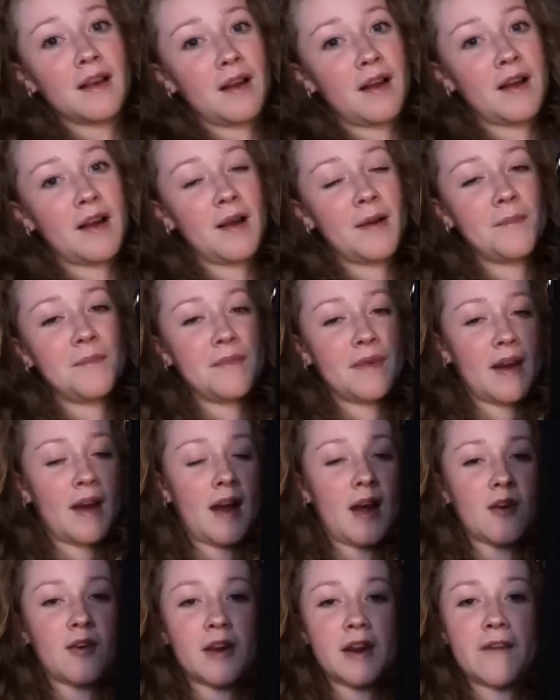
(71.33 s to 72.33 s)

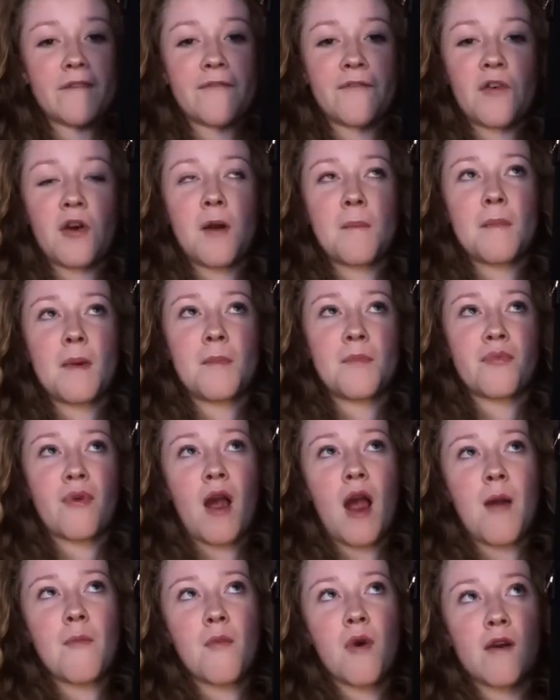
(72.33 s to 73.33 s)
I got it from
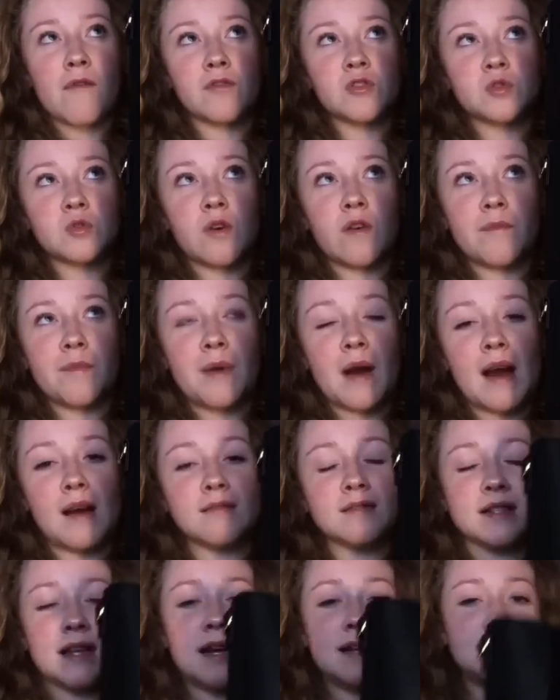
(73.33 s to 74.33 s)
Primark for
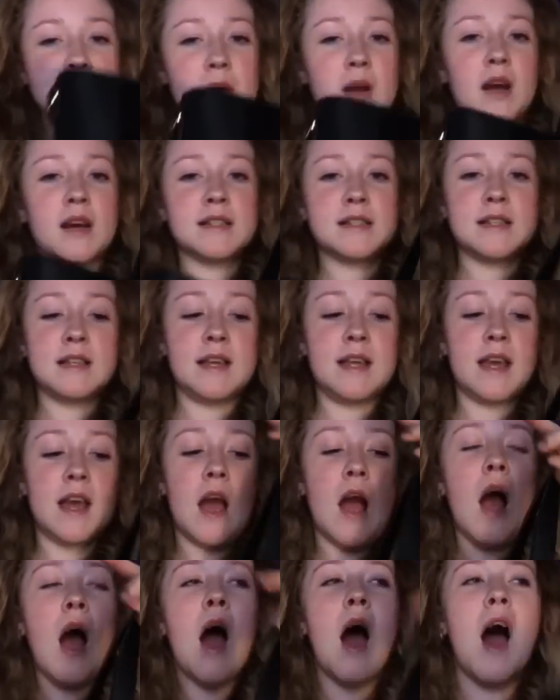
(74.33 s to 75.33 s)
£12, and personally
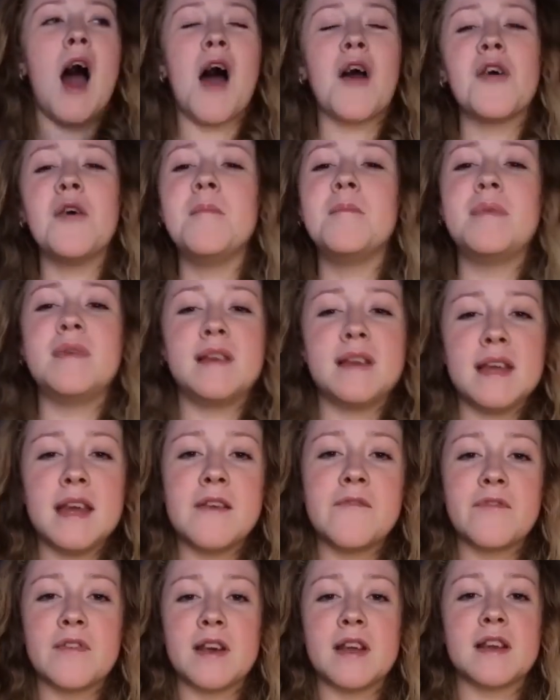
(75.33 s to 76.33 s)
I don't
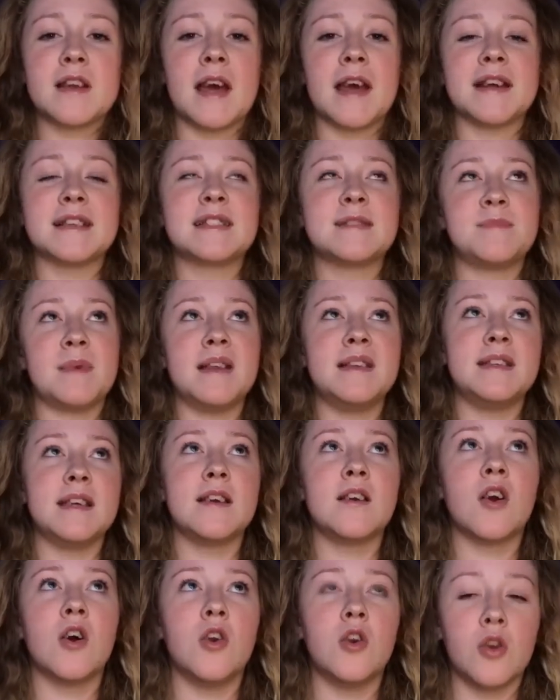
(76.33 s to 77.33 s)
believe in like spending
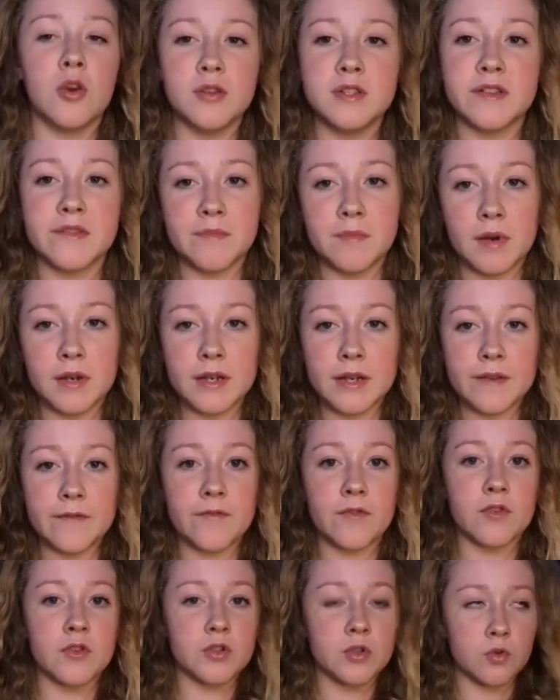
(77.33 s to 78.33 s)
loads of money
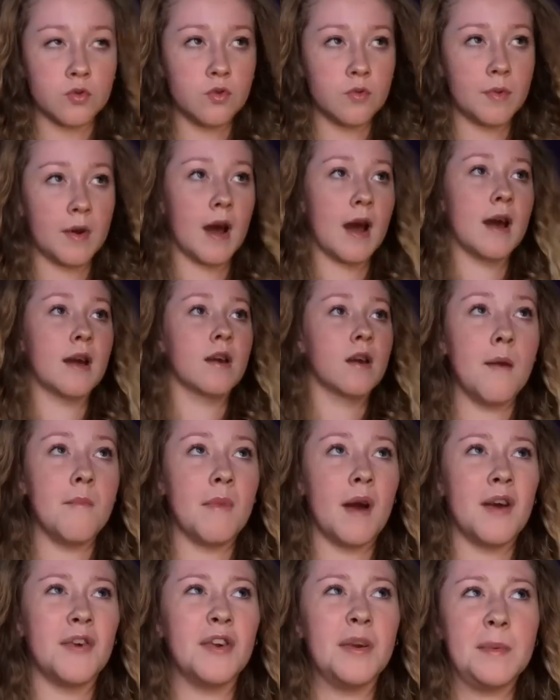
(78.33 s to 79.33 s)
for a school bag.
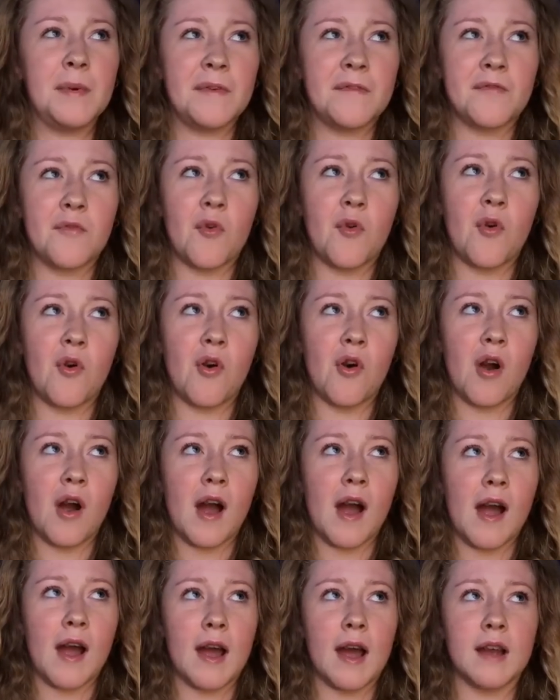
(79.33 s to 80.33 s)
I know before
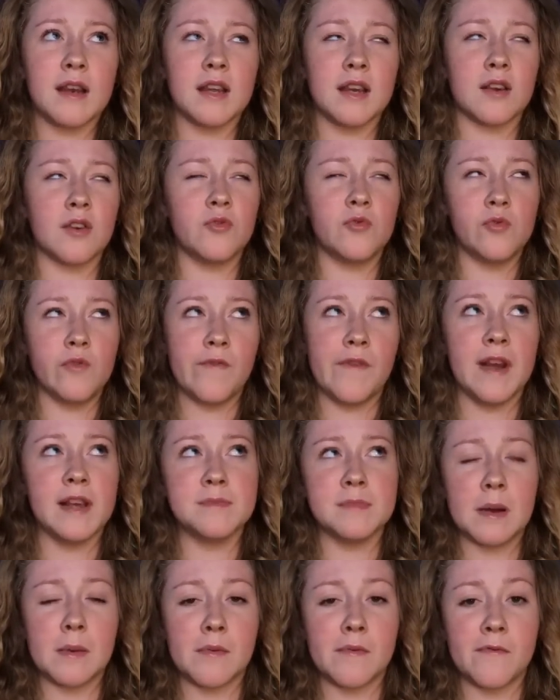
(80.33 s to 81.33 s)
I had like a North Face
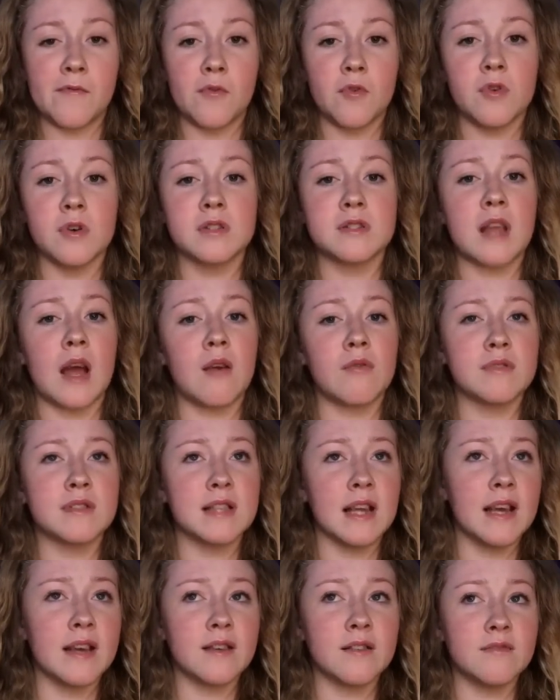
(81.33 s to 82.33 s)
bag before, and that was
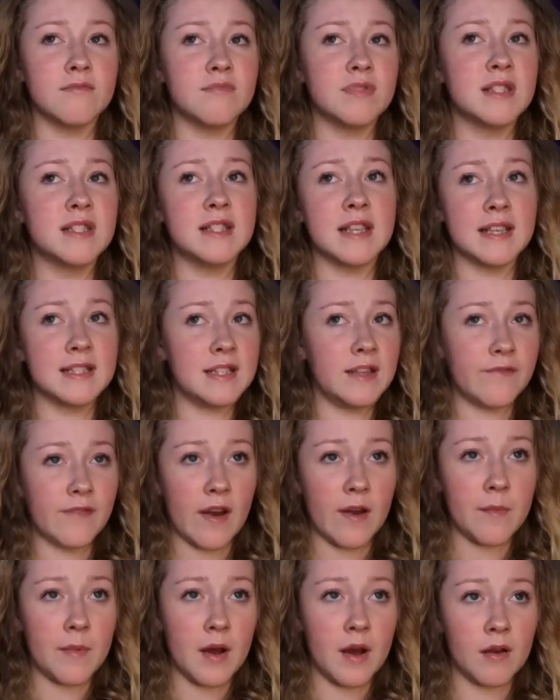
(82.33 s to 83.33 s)
like
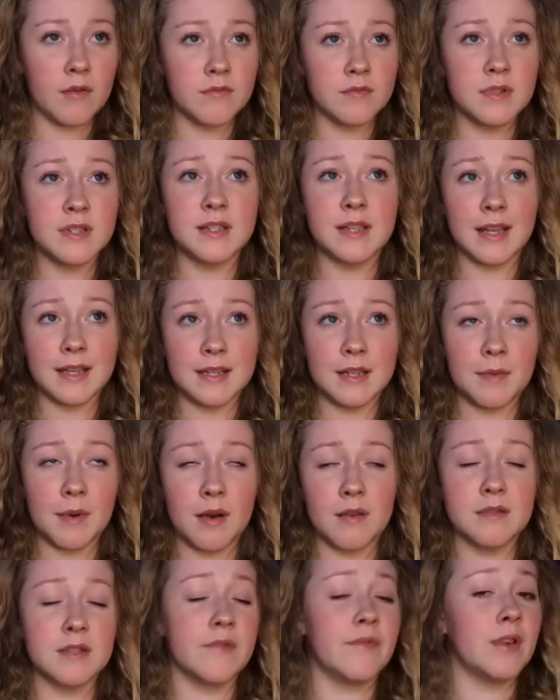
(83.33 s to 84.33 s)
£65,
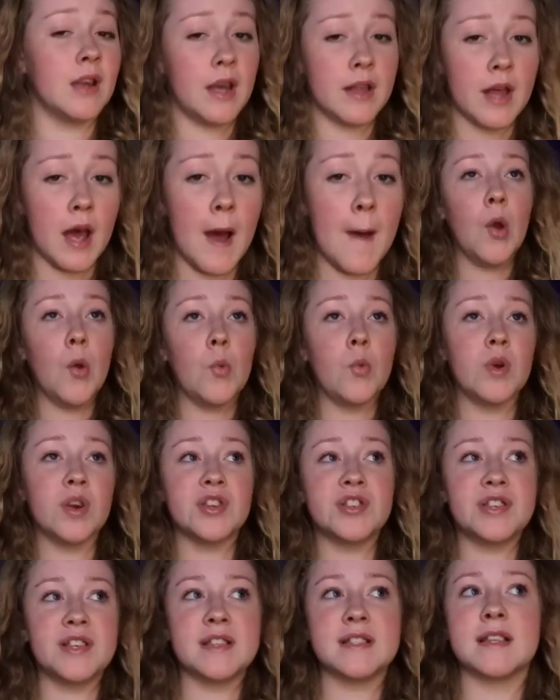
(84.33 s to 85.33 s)
£60, something like that,
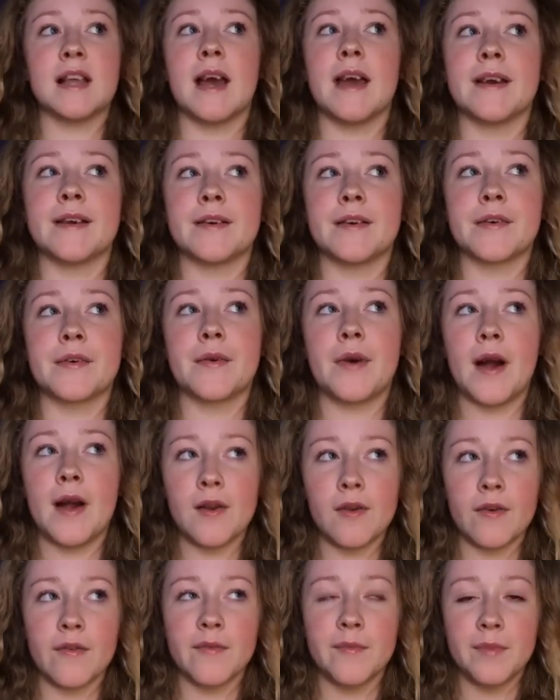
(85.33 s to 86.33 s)
which is like quite
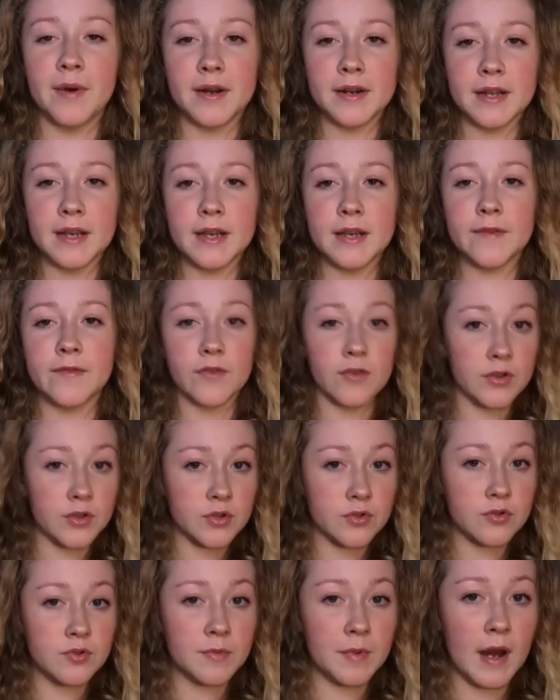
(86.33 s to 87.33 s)
a lot of money for a
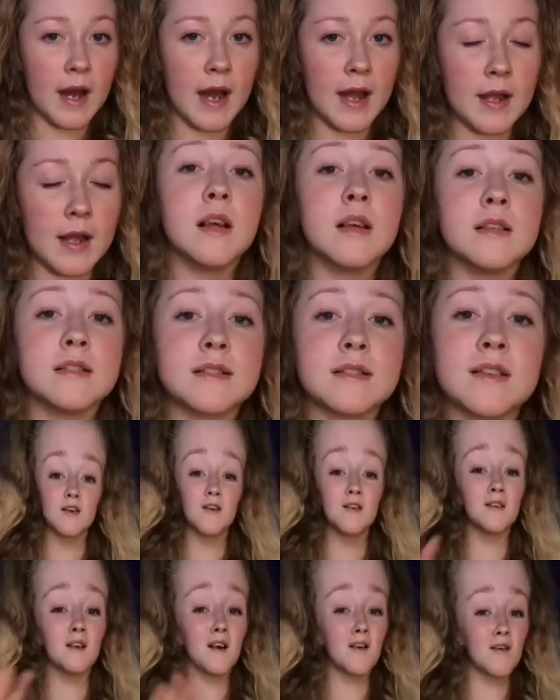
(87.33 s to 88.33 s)
school bag. So
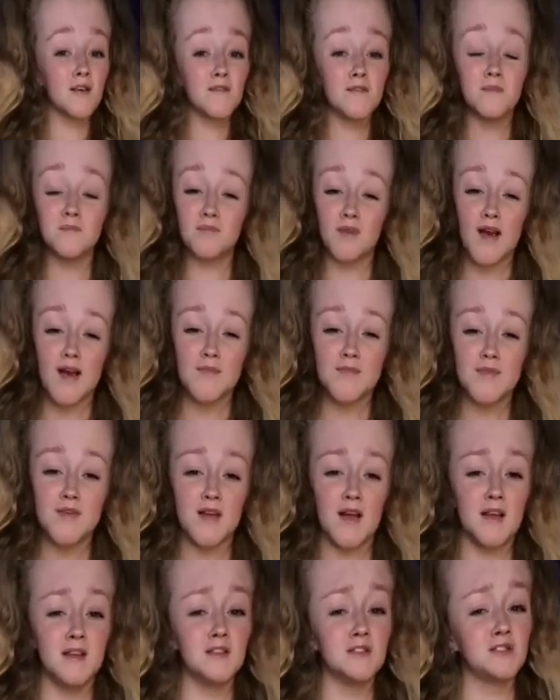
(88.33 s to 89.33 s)
I got it from
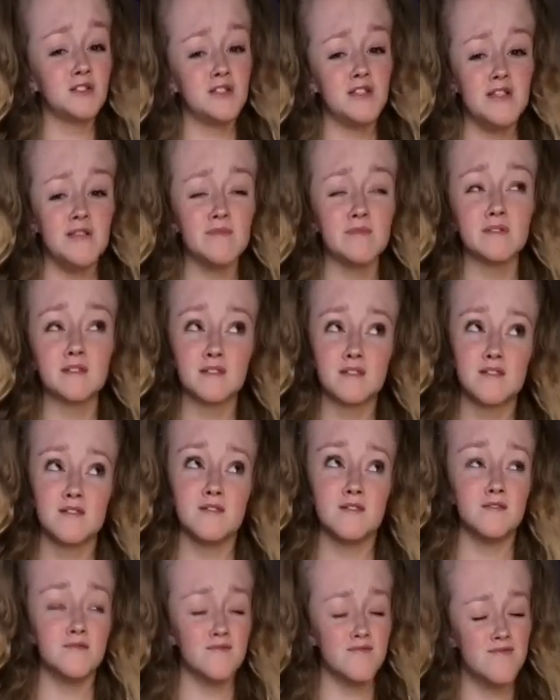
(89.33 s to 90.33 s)
Primark and it's cheap,
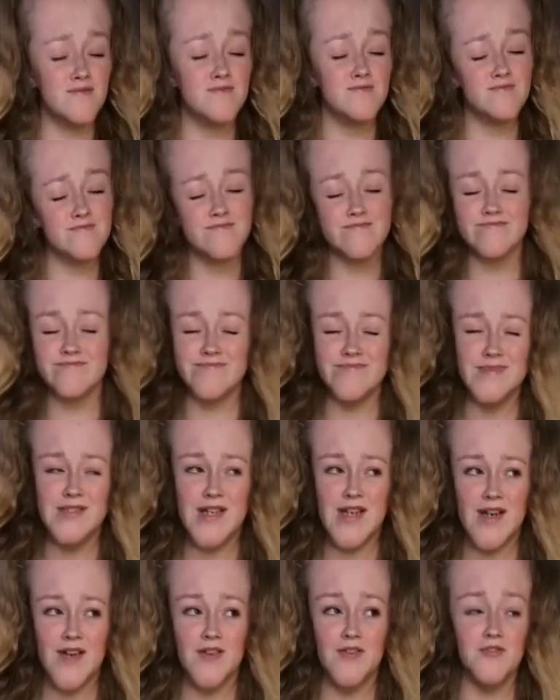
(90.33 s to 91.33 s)
so
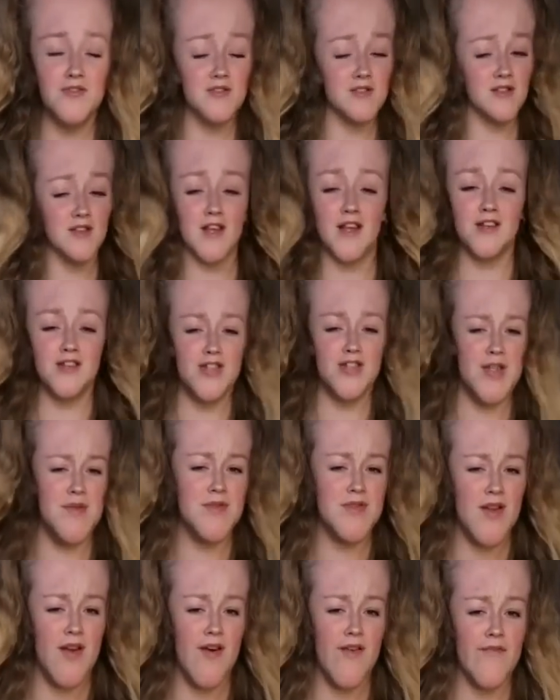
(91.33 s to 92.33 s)
yeah, who doesn't like cheap
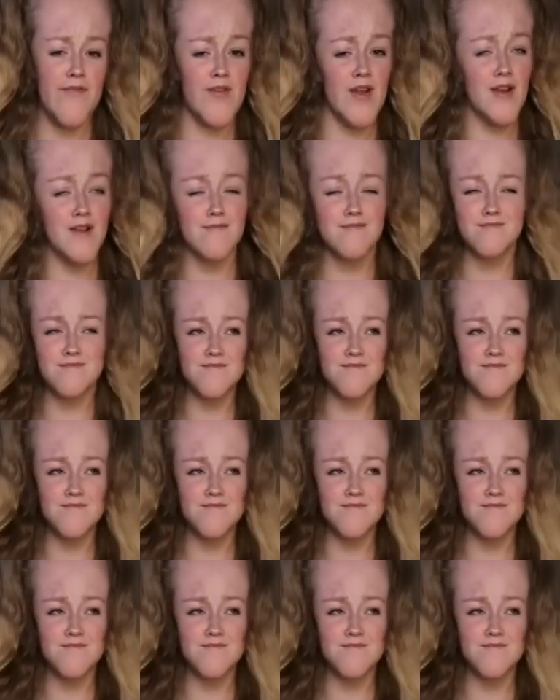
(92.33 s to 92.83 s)
stuff? Like,